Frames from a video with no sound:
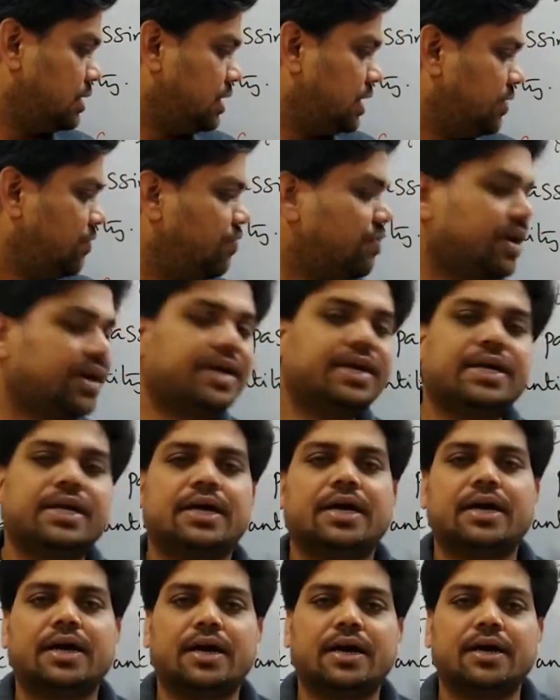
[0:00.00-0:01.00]
different
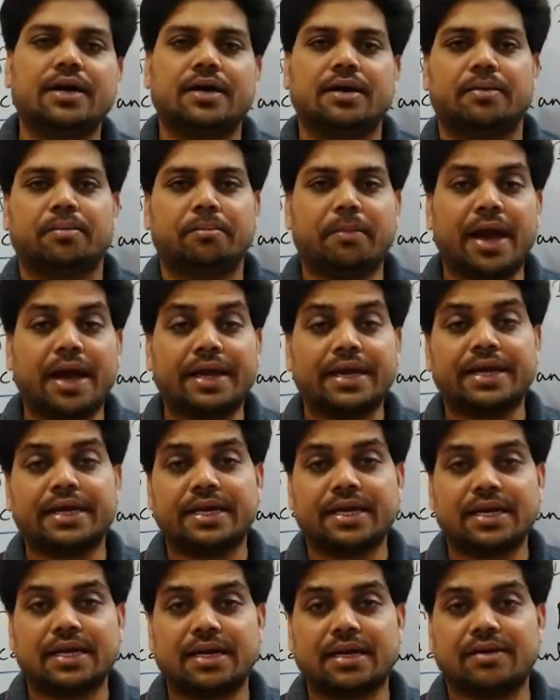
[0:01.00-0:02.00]

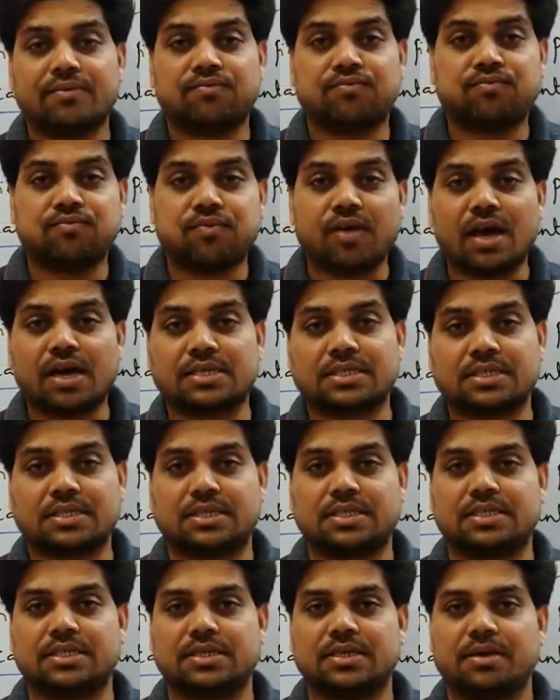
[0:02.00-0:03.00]
magnetic
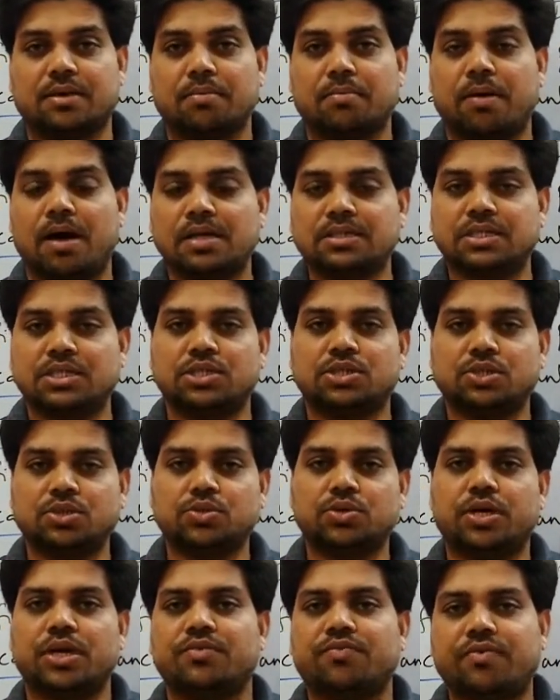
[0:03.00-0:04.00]
flux passing through
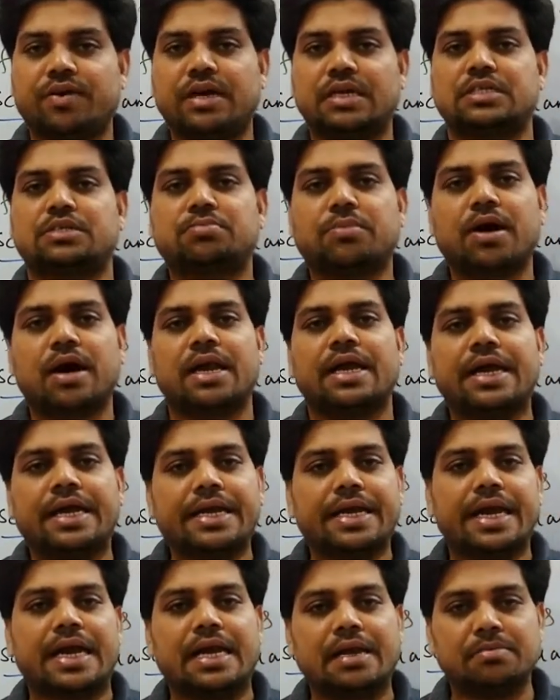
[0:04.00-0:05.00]
different small
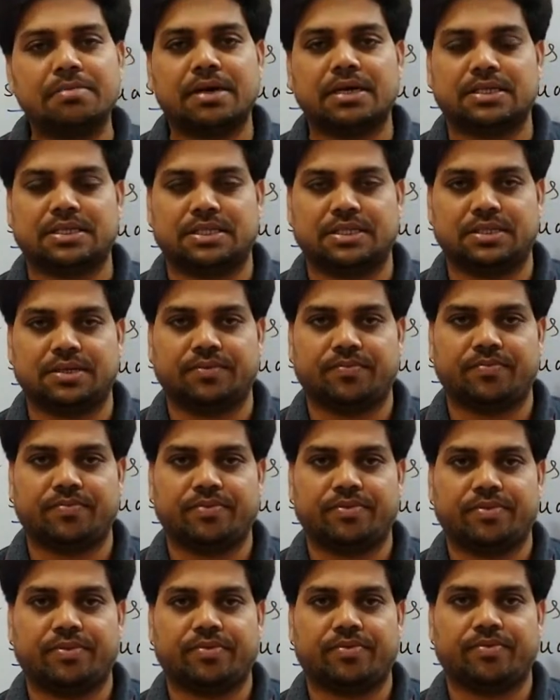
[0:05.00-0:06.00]
area elements
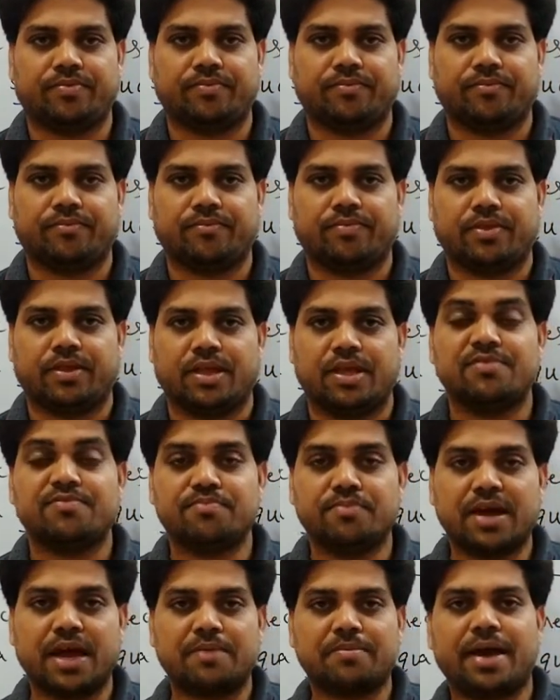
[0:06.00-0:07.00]
if
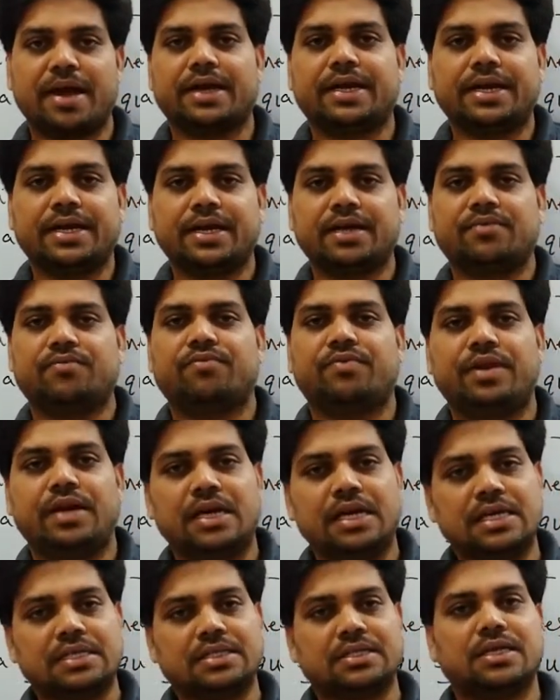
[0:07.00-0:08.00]
a magnetic field
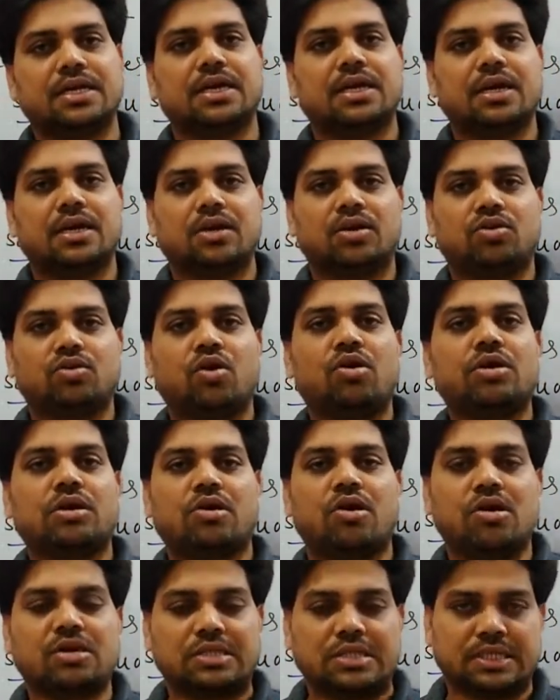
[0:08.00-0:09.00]
is not
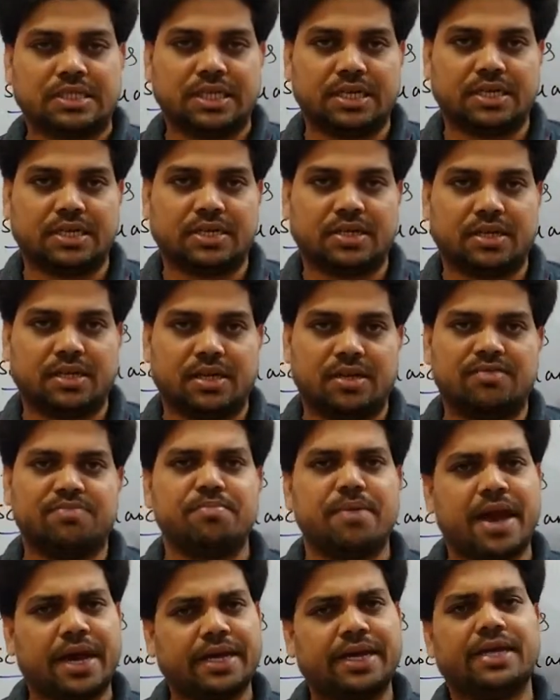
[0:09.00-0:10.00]
constant. If
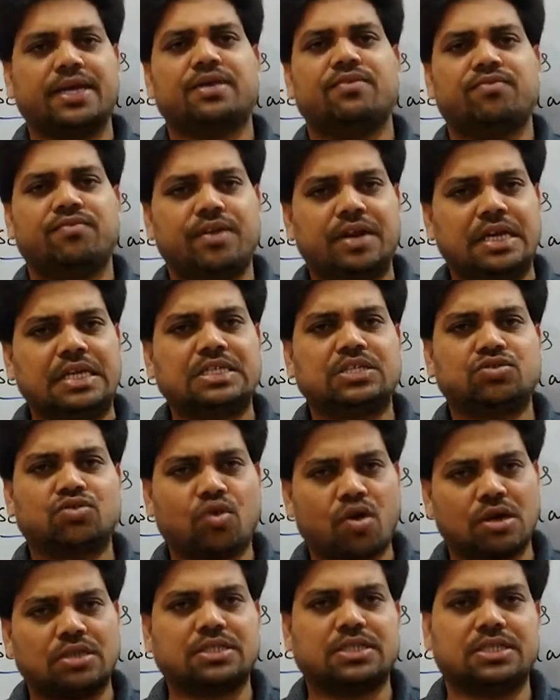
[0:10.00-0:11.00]
magnetic field is
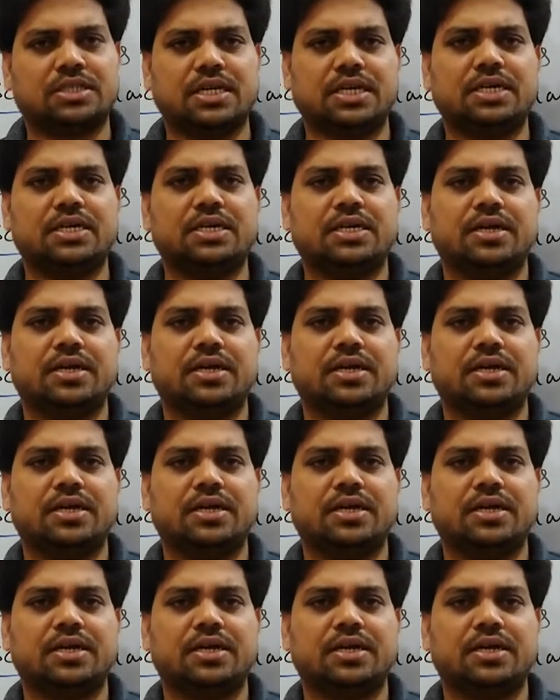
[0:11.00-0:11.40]
constant,